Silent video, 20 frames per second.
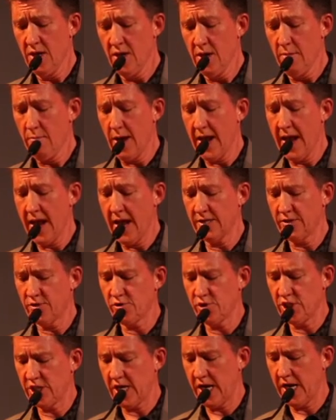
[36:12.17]
My hands are
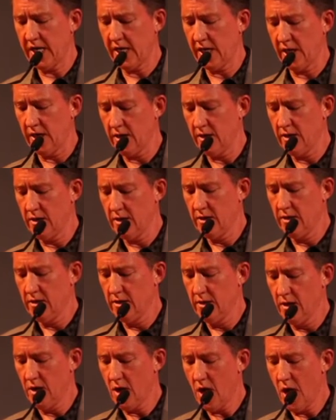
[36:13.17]
shaking.
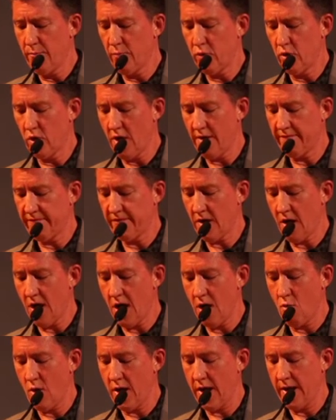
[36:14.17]
I pull off the
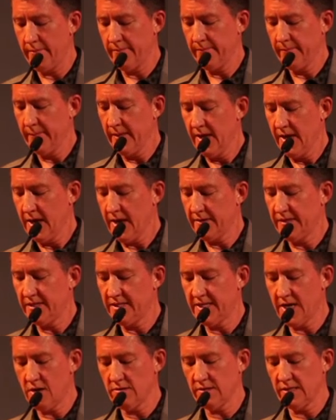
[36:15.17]
highway at the
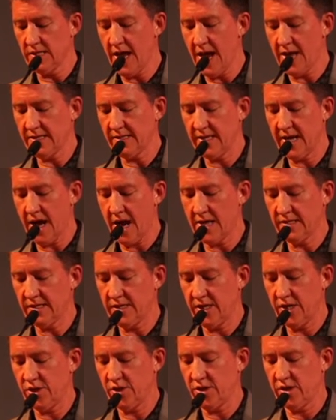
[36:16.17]
town's last gas
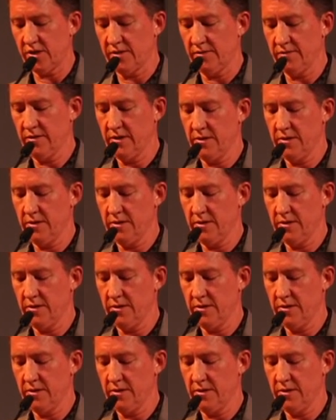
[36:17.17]
station.